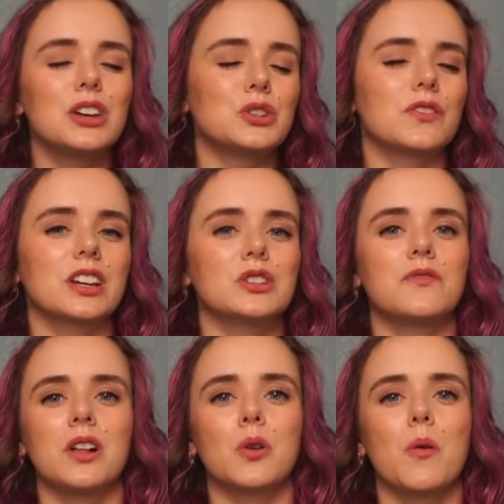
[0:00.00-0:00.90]
Don't forget to
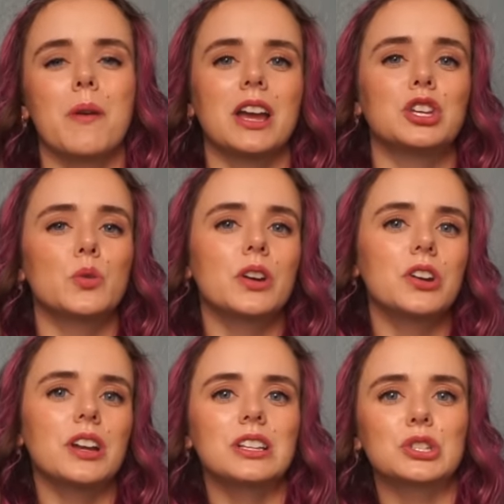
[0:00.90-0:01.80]
follow my
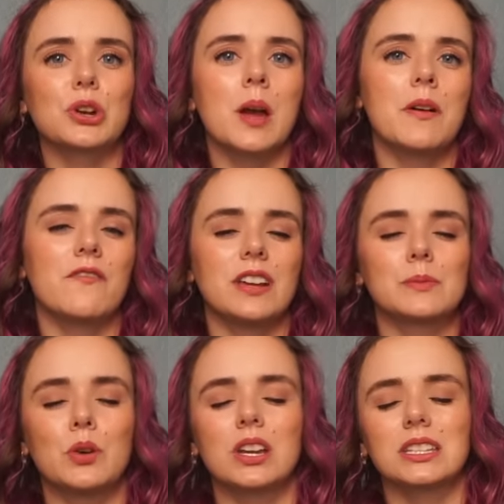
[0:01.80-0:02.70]
Twitter, Instagram,
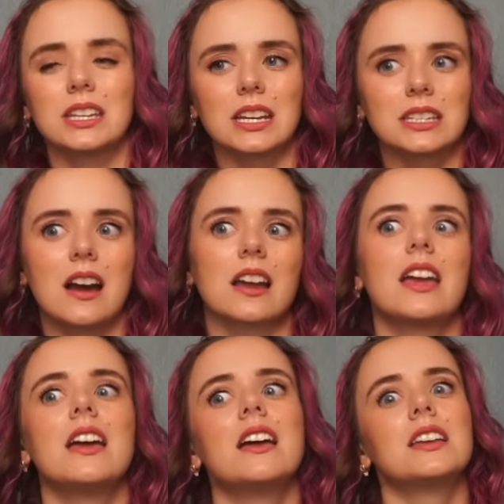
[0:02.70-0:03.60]
Facebook, TikTok,
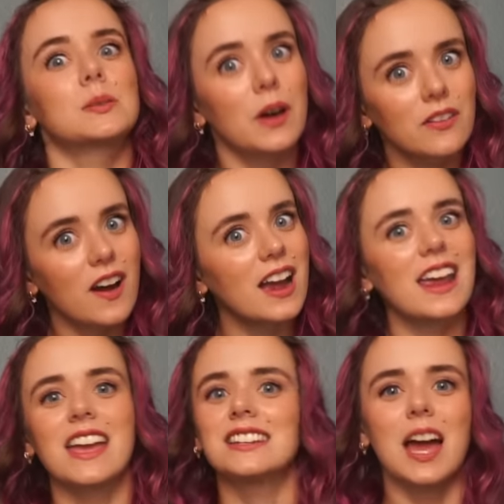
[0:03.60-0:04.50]
Spotify,
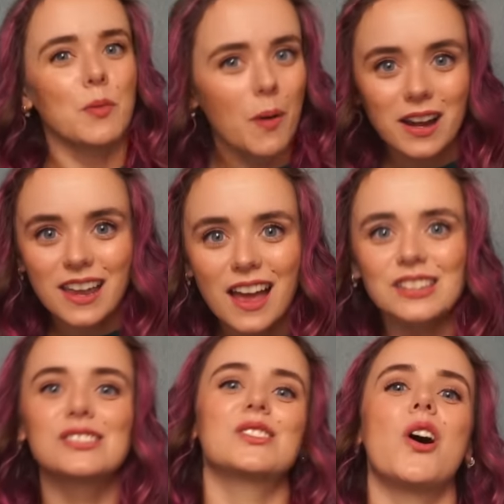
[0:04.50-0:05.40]
and Apple
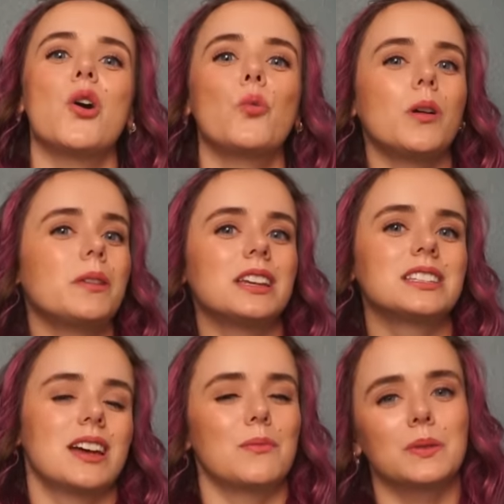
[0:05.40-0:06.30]
Podcasts. All will be linked
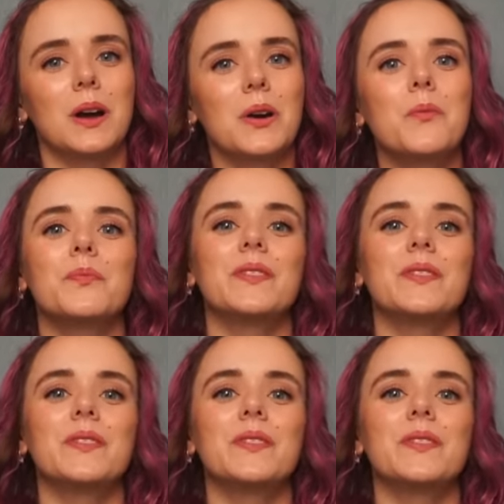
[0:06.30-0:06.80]
down below.